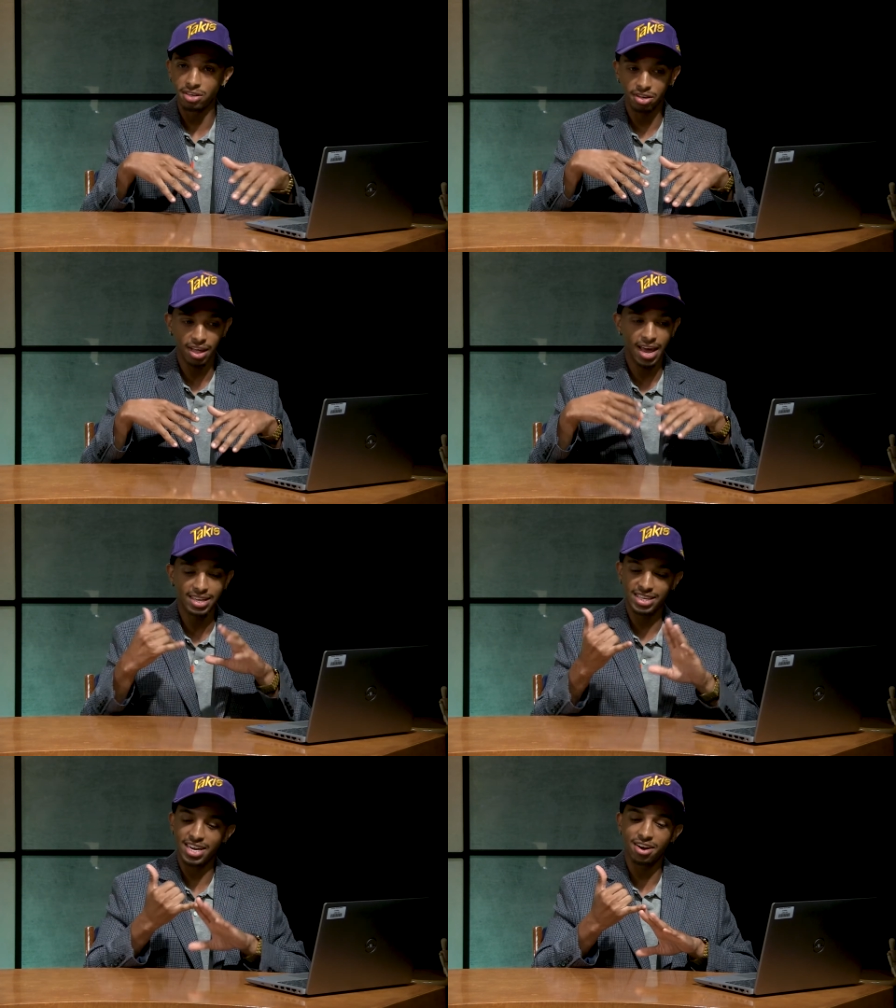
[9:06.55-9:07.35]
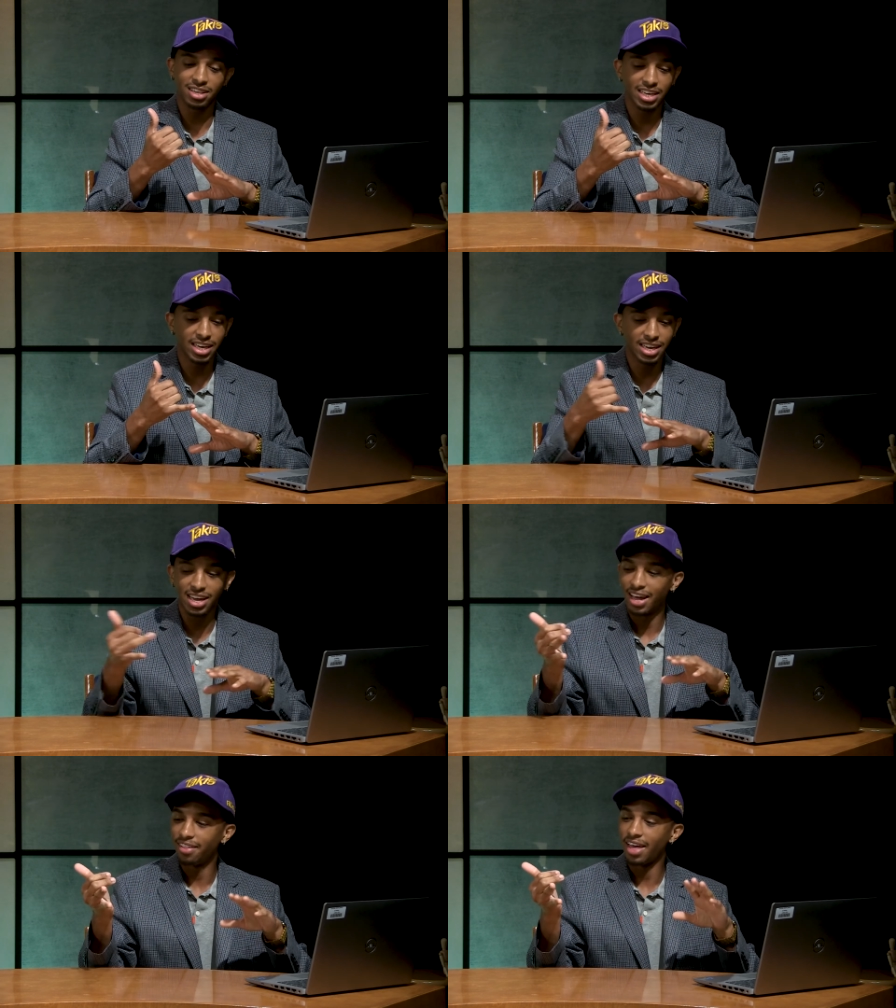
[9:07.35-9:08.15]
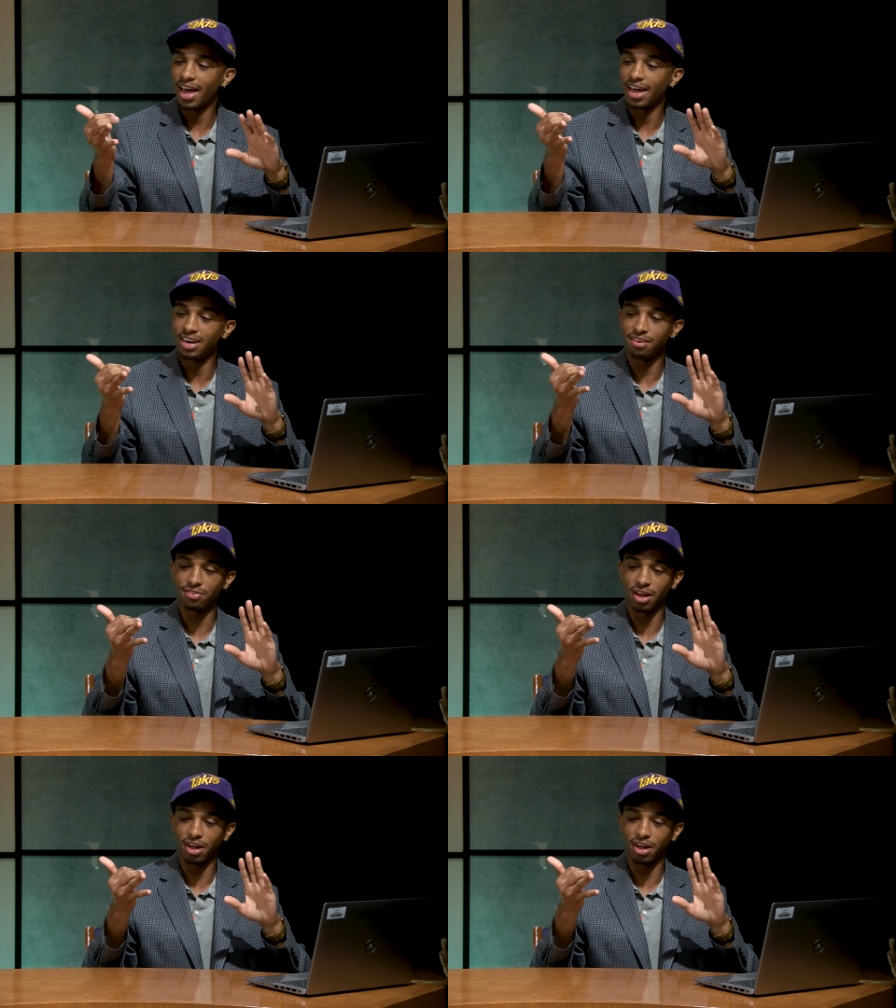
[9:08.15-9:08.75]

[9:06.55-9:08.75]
So they had Sara Lee, they had different,